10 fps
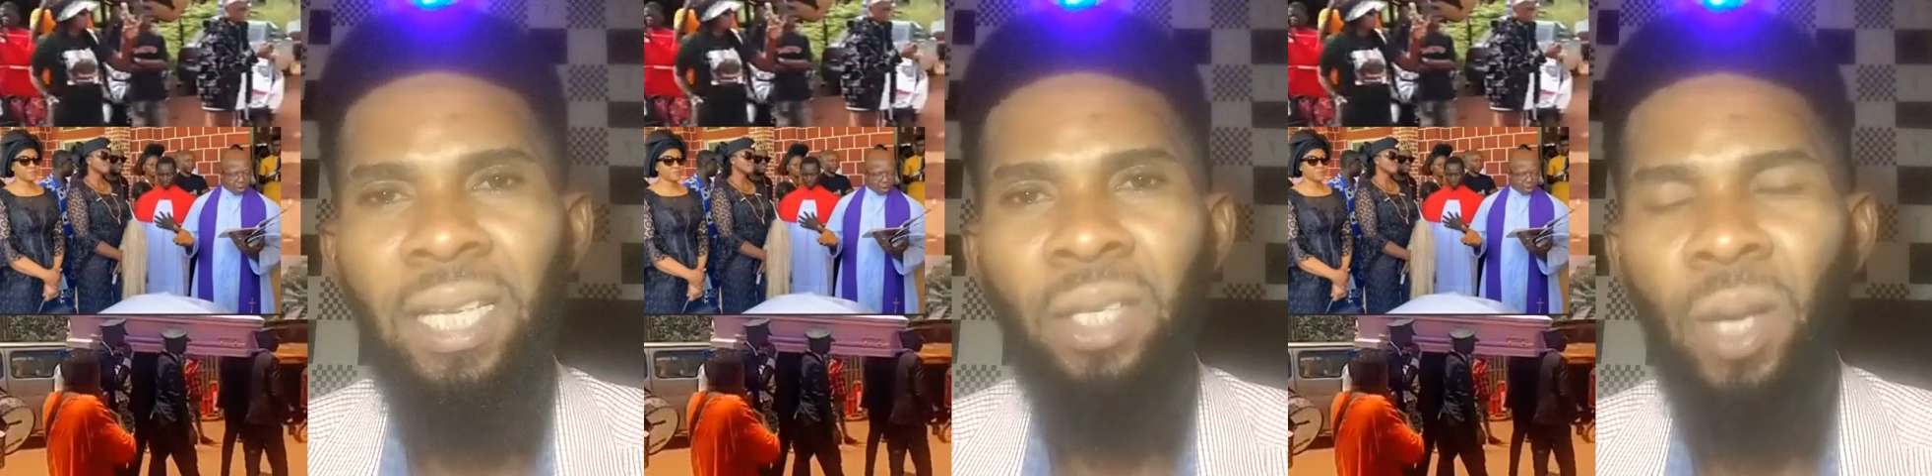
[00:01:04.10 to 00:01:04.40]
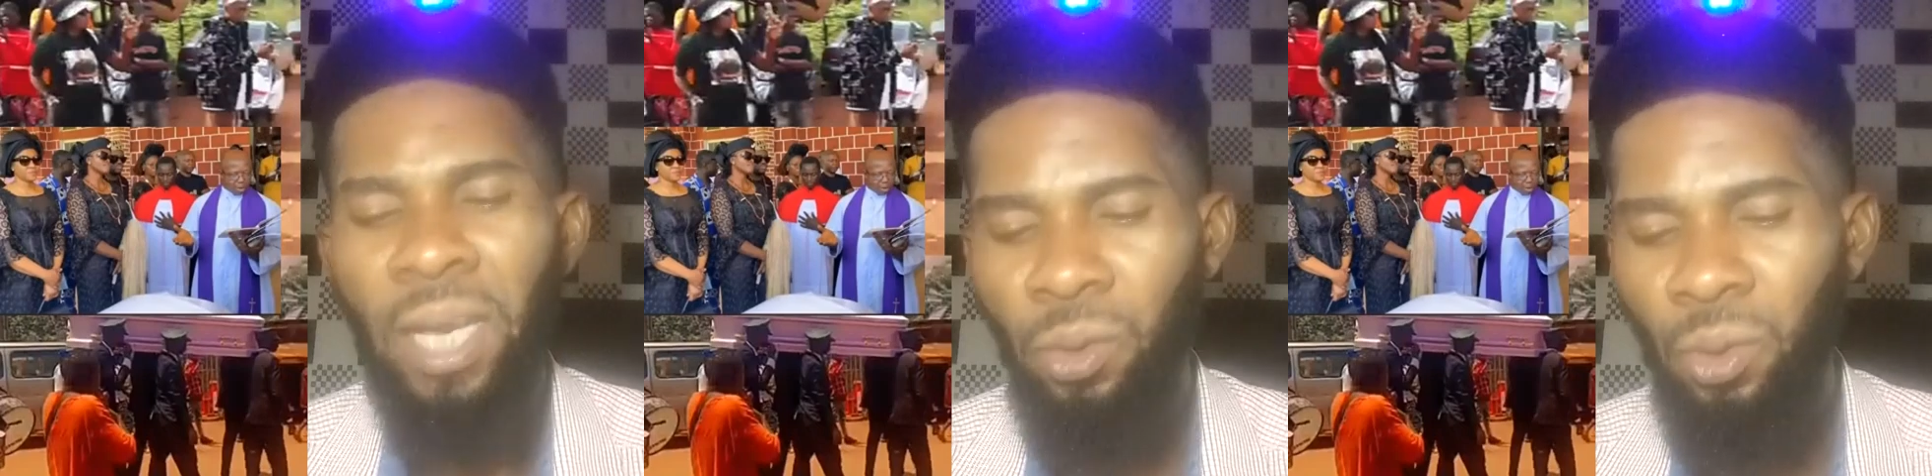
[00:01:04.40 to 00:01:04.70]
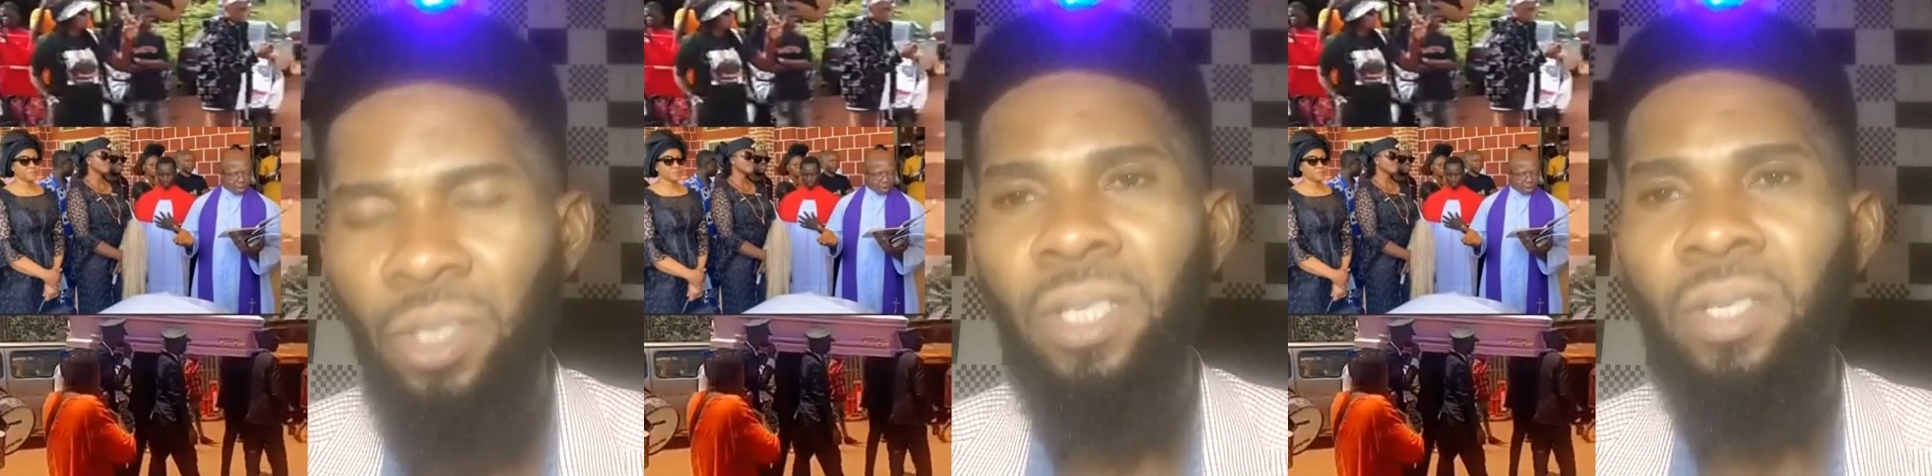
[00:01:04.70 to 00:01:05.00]
you know, I
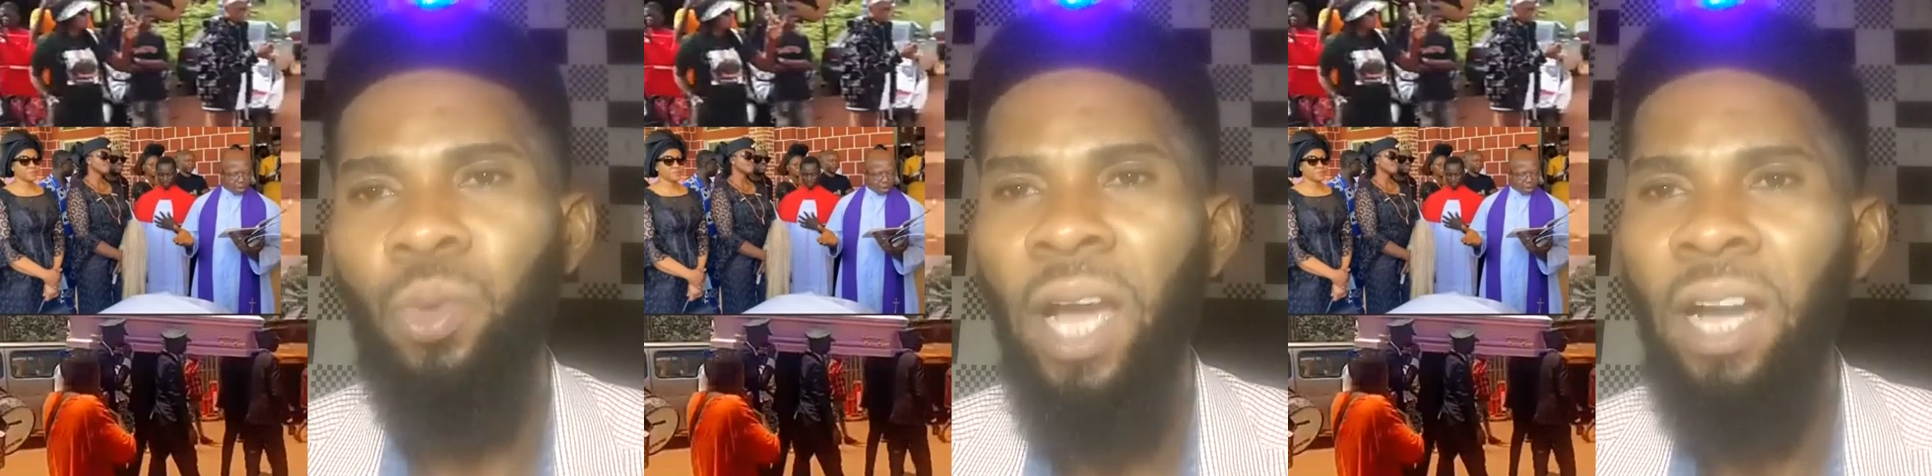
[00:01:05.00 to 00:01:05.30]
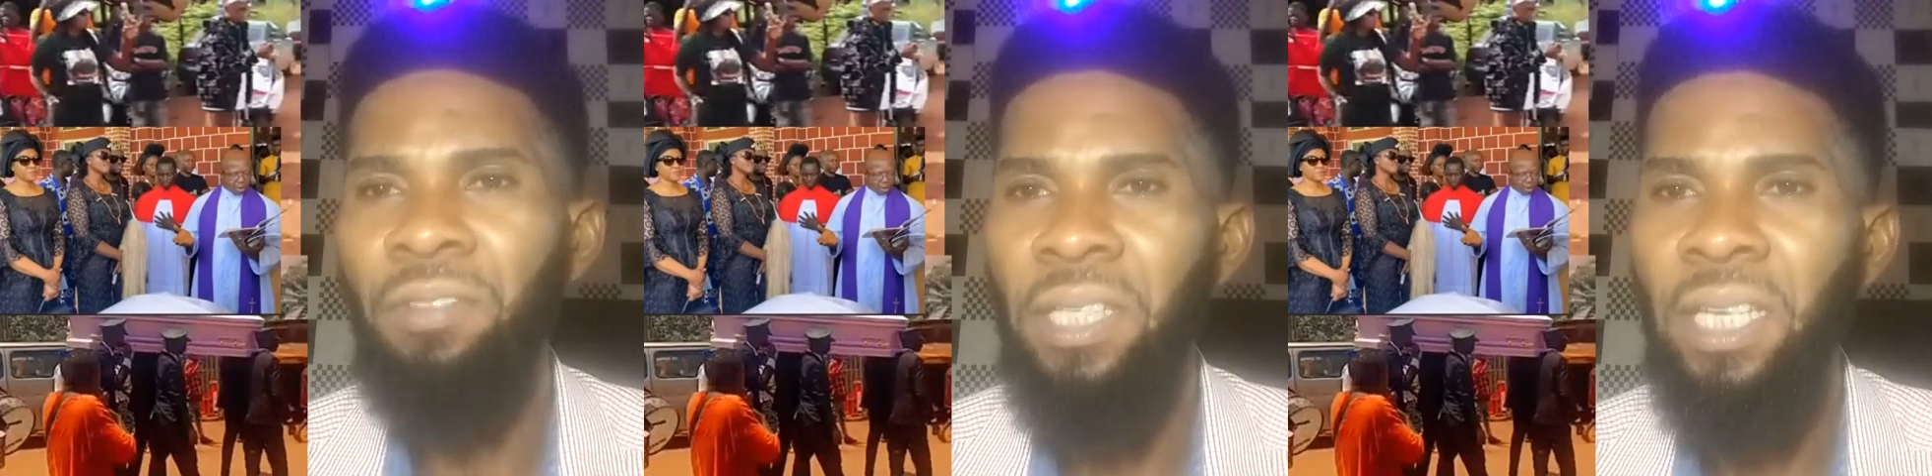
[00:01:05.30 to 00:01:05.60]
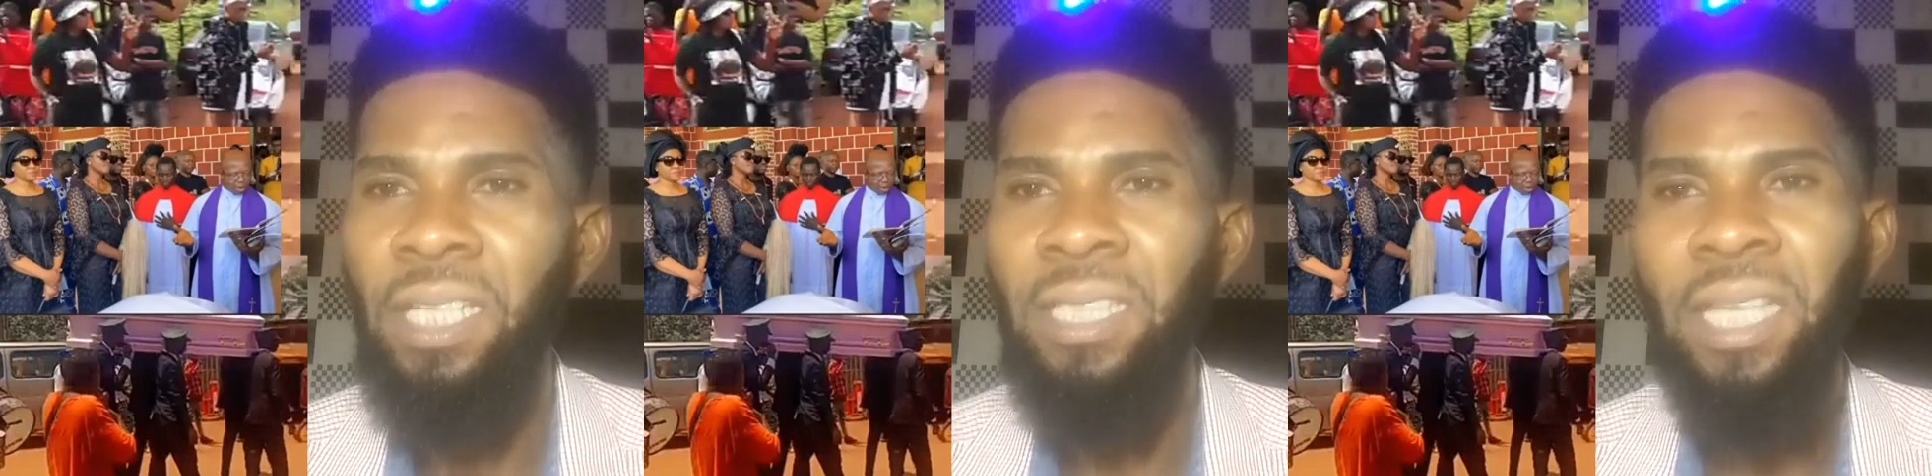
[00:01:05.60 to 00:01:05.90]
noticed we have
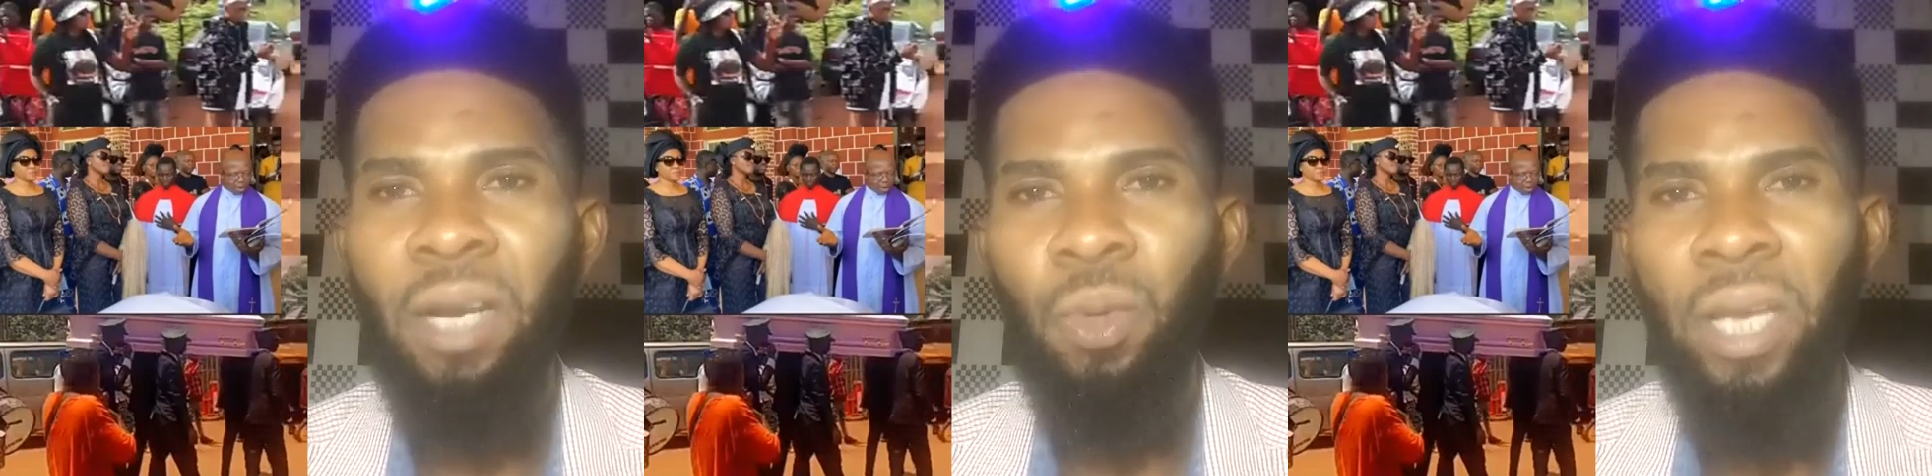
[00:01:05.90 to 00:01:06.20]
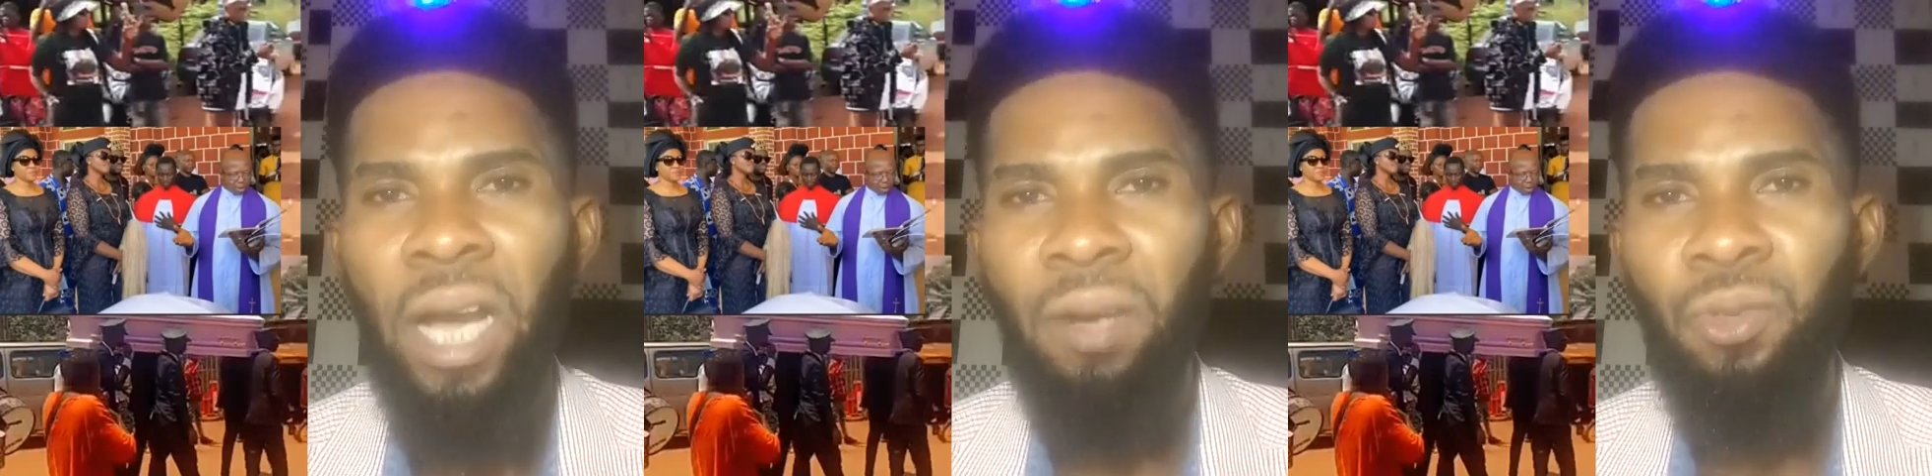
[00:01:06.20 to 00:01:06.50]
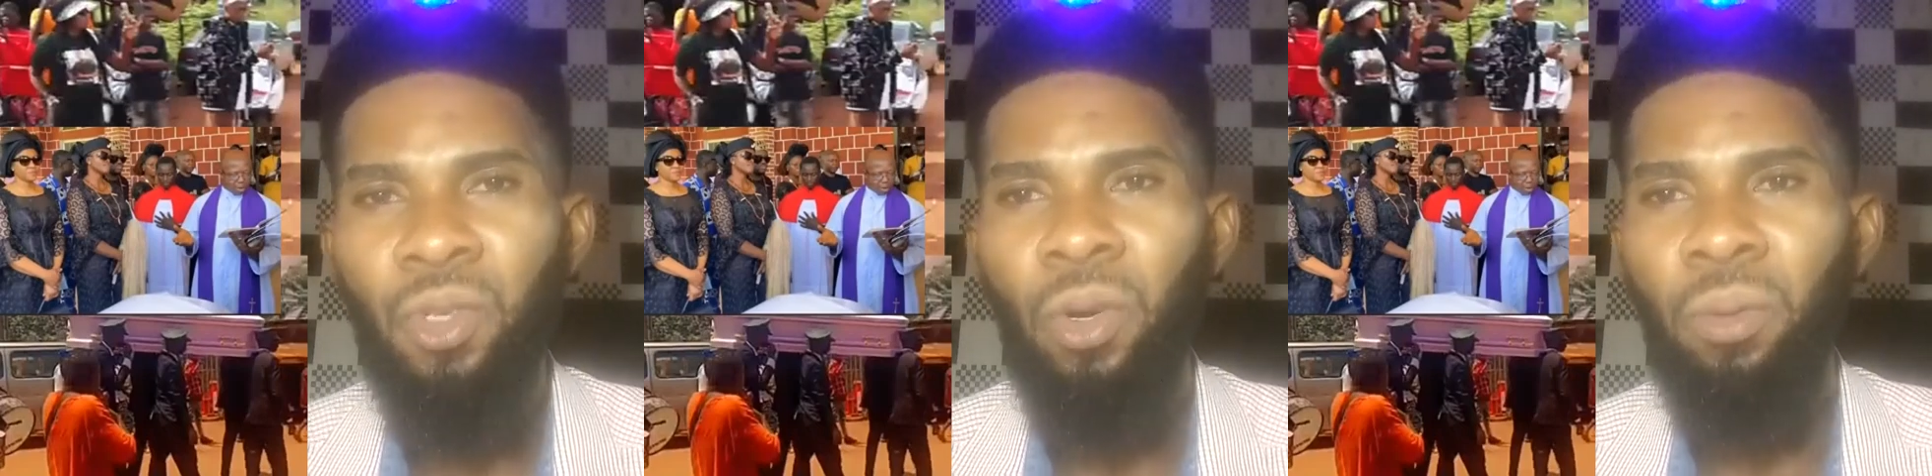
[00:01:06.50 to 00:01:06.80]
Ikenta, we have
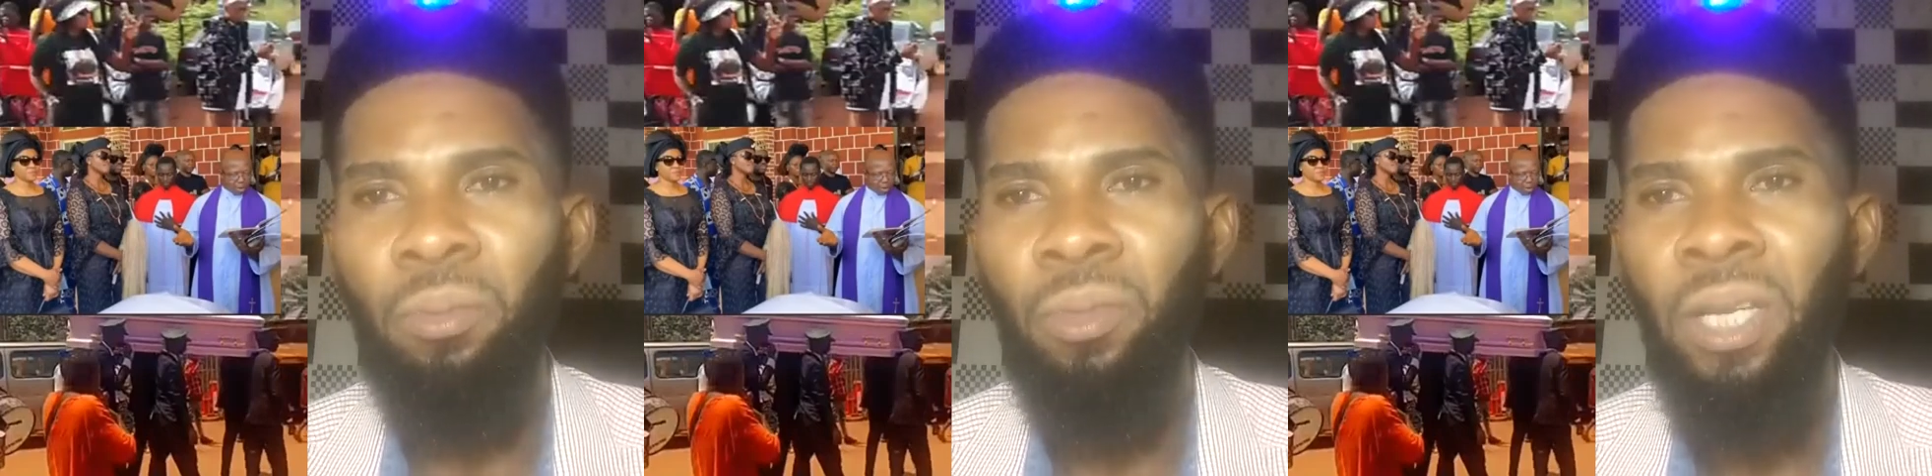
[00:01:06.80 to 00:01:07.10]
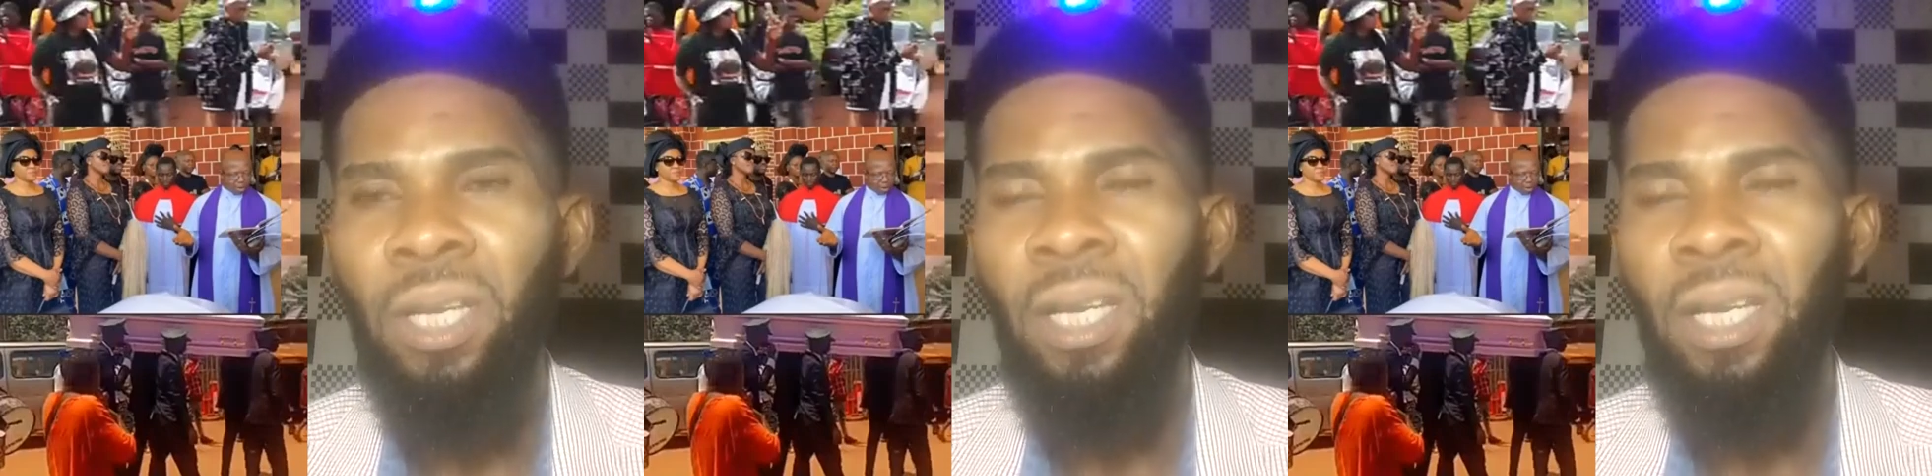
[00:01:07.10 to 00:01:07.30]
some